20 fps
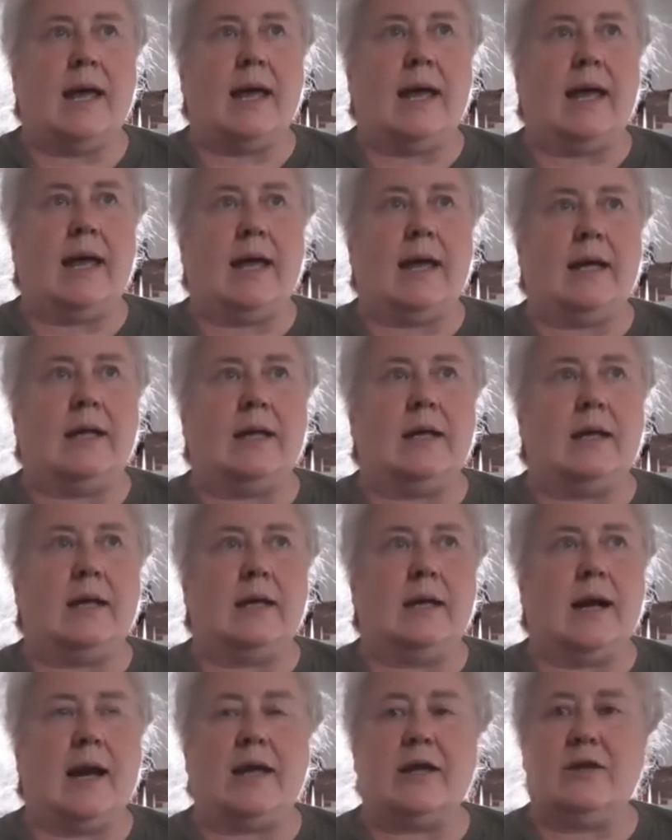and
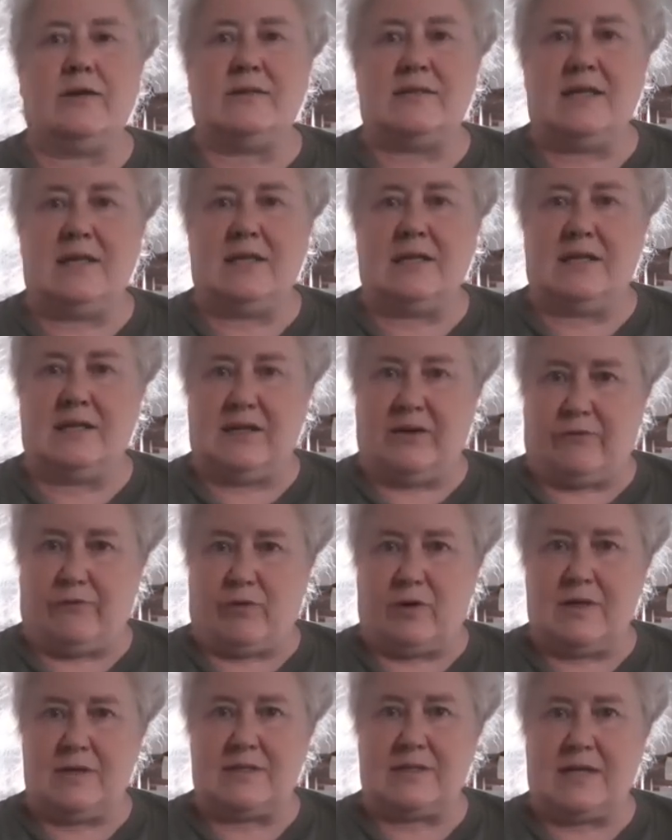let you see the
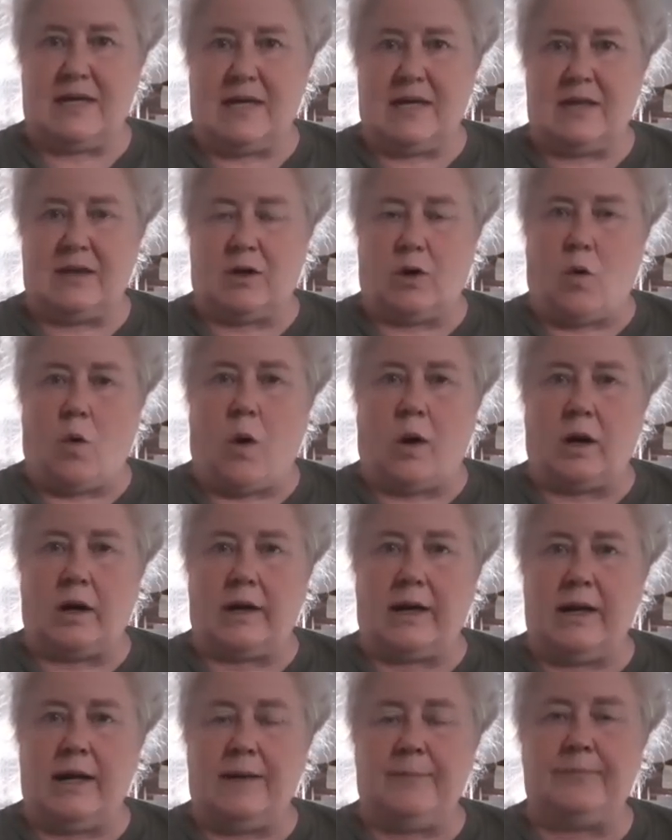difference in the
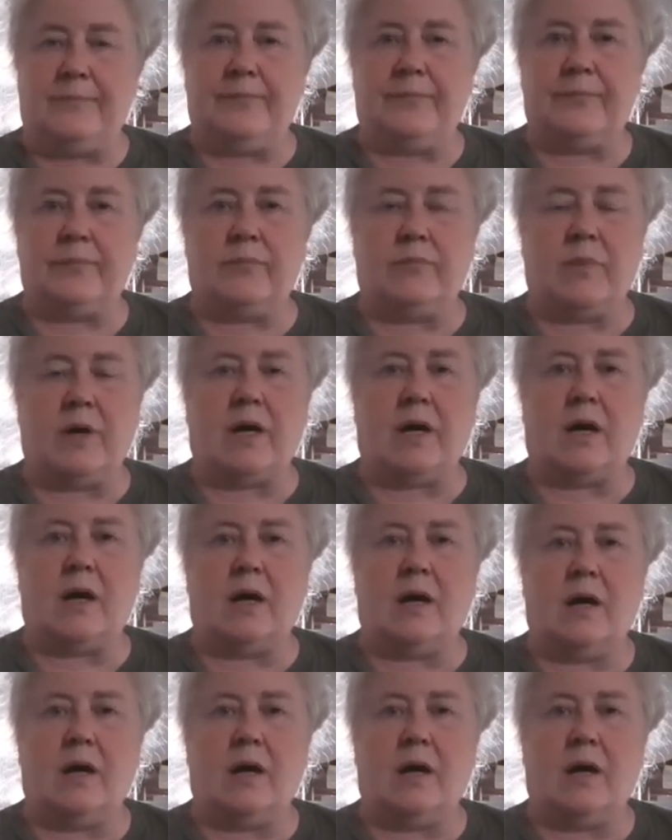quality but